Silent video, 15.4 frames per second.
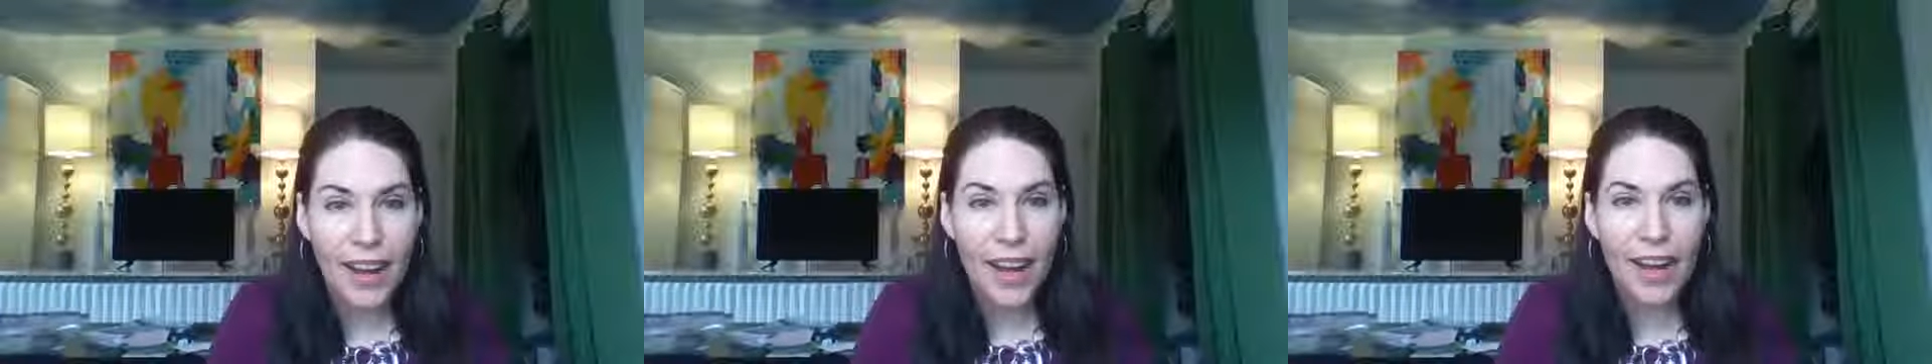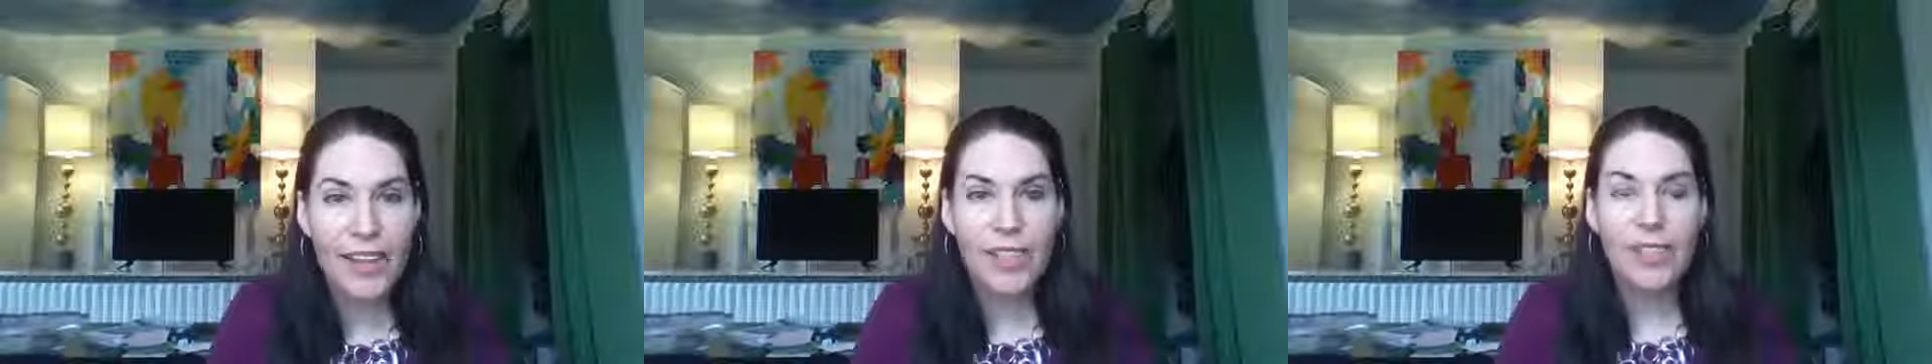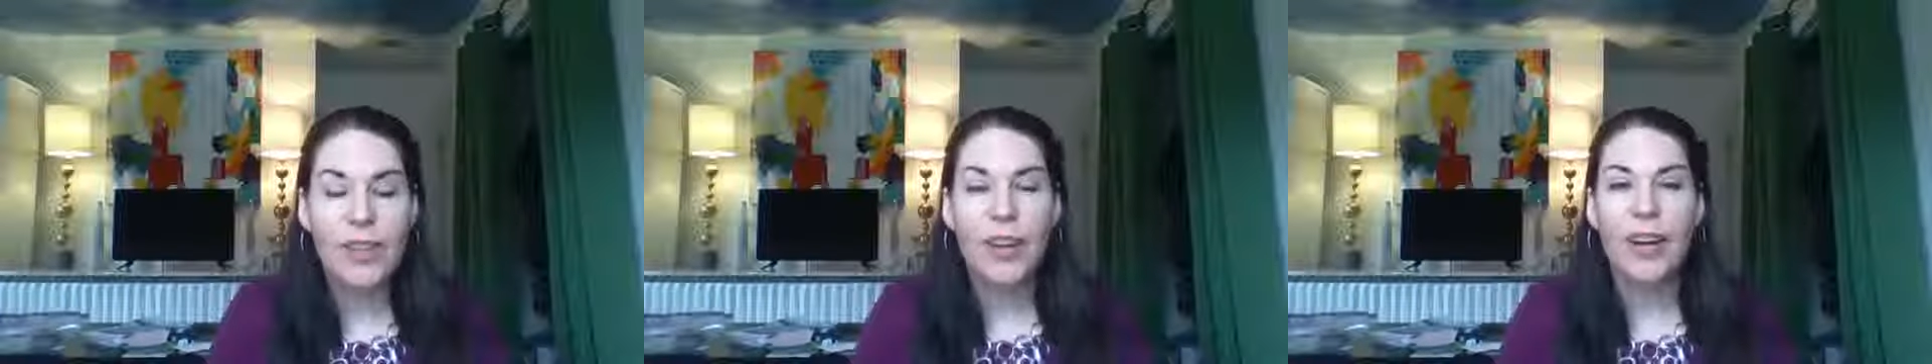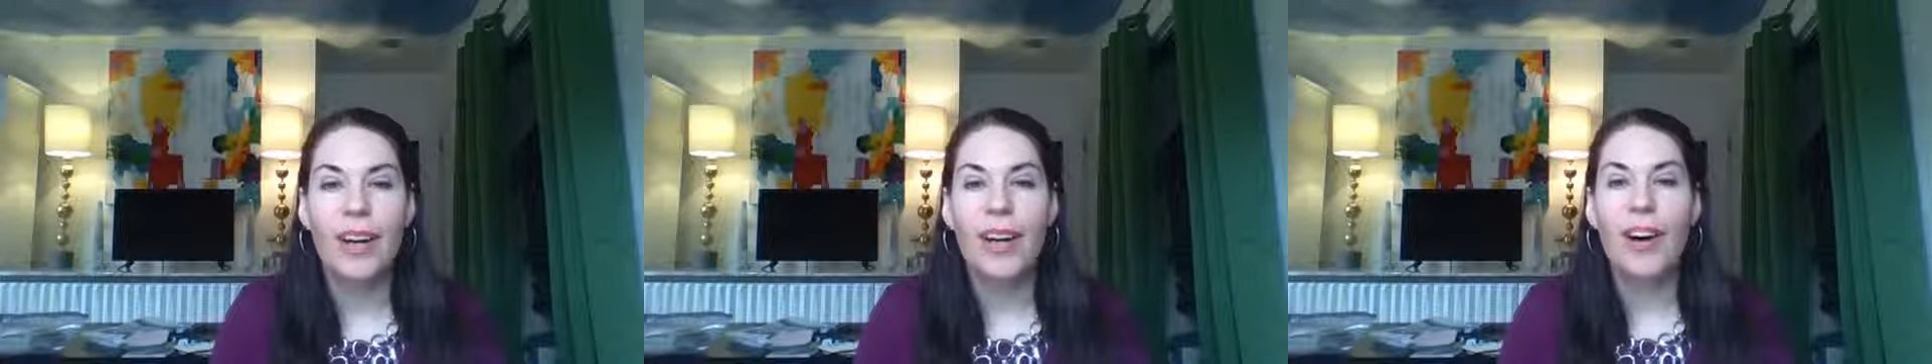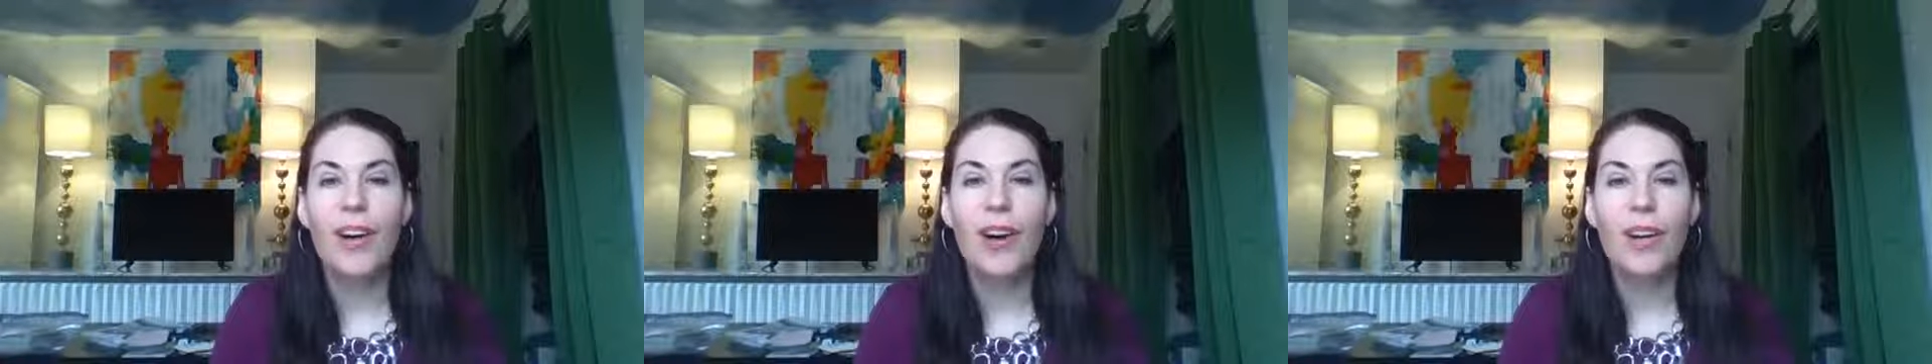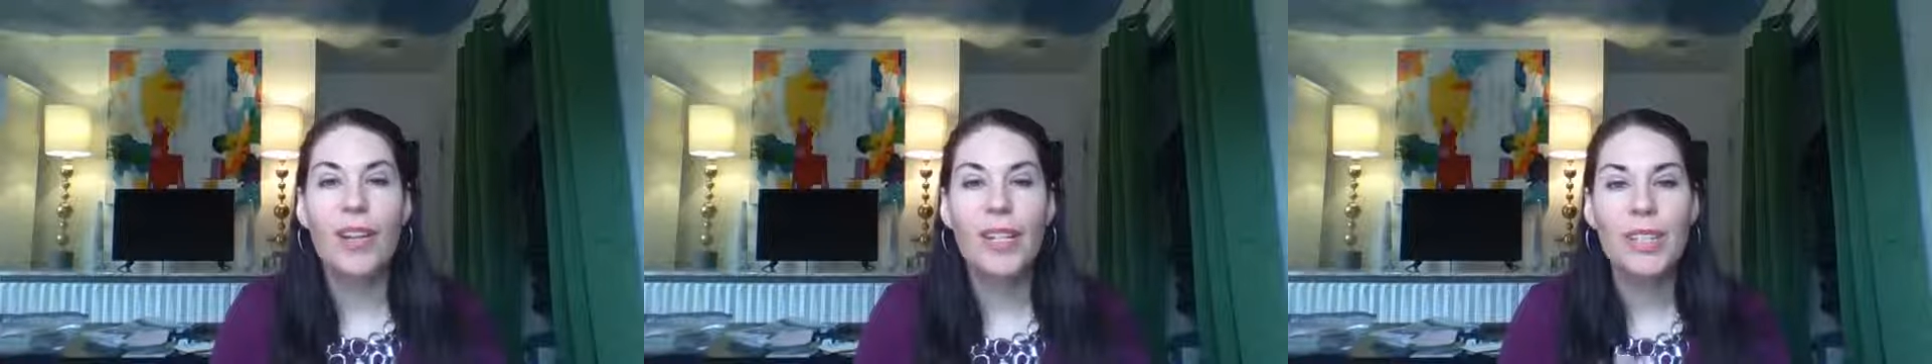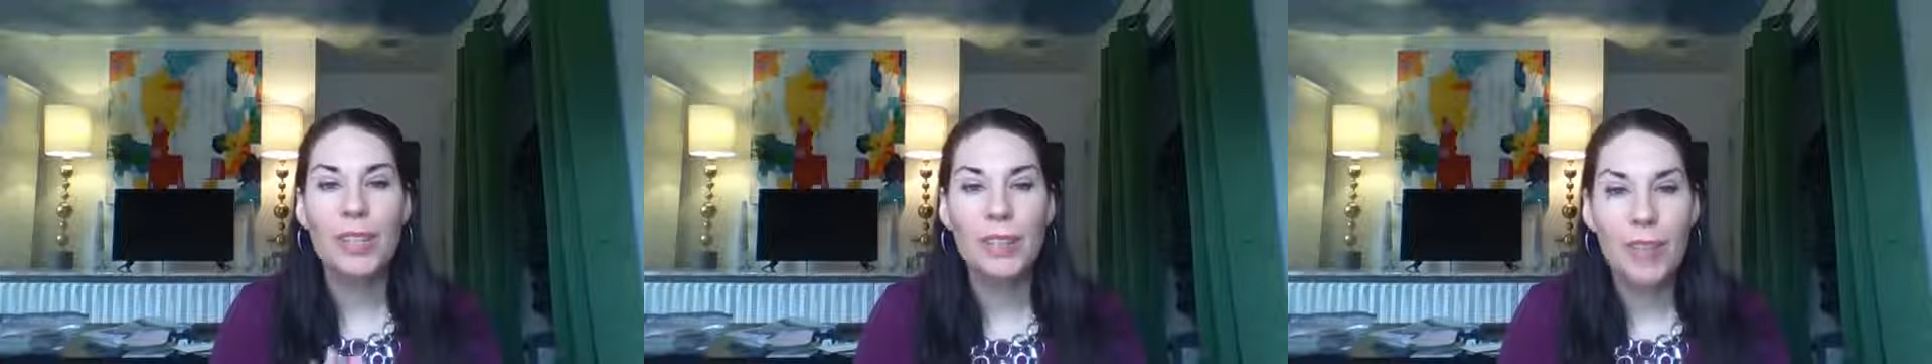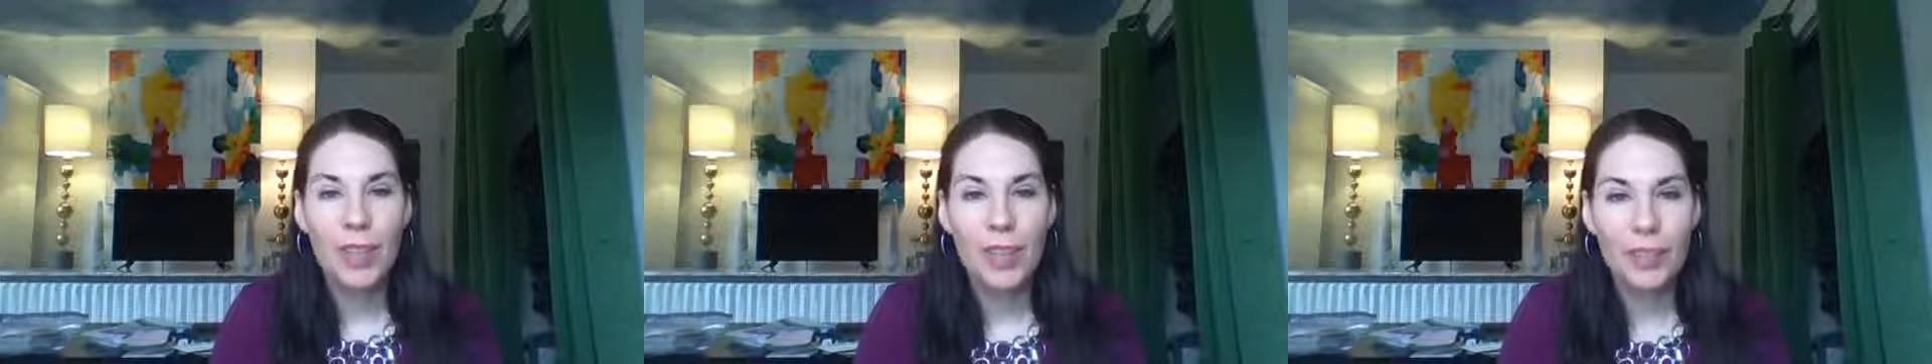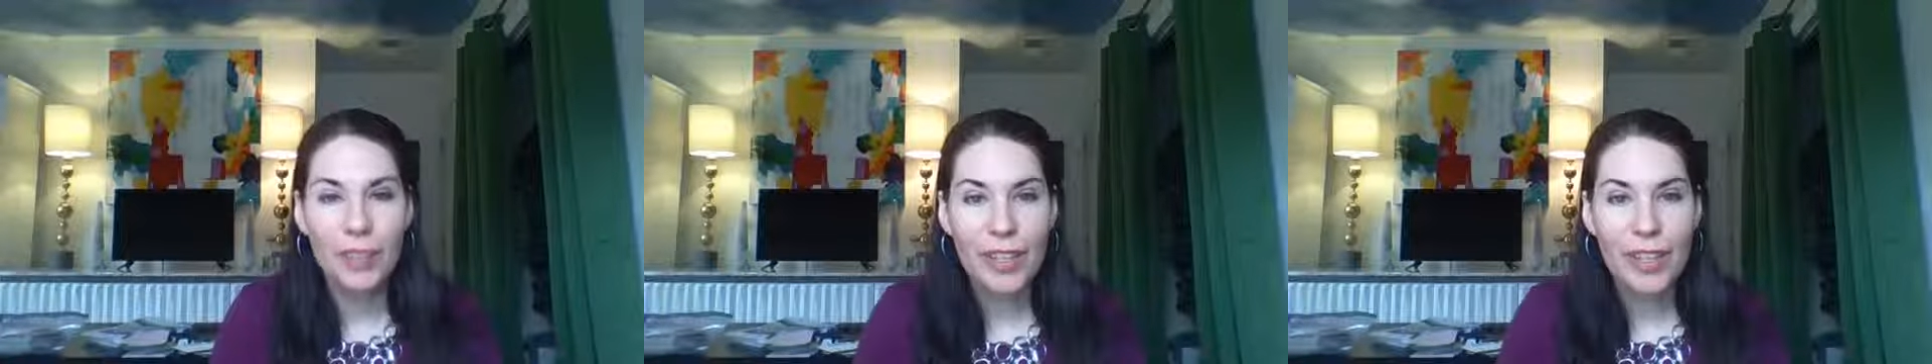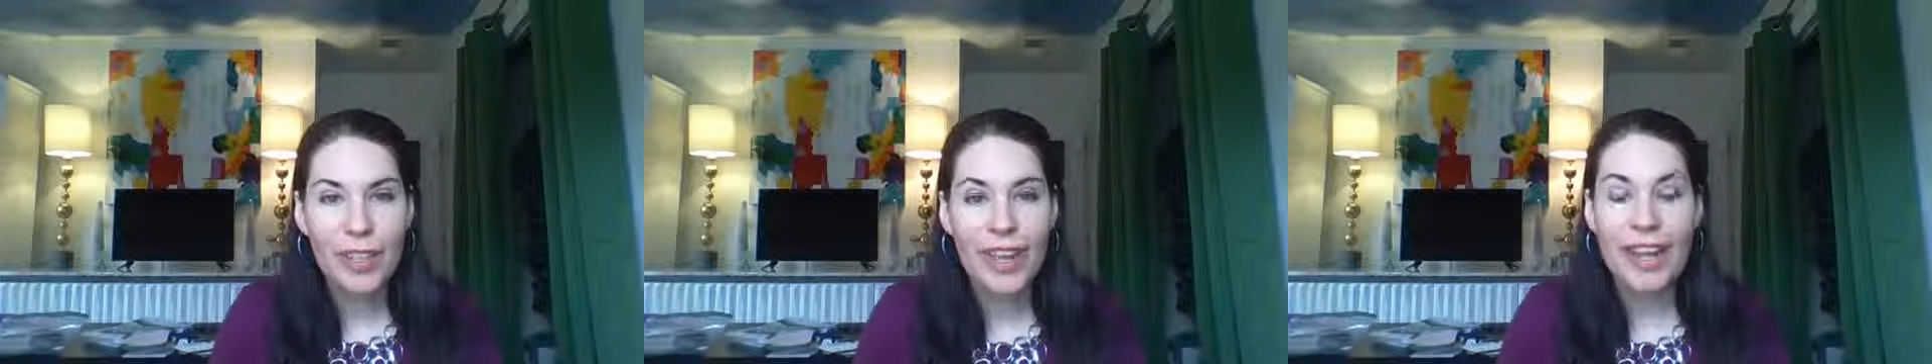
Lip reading: I saw orange velvet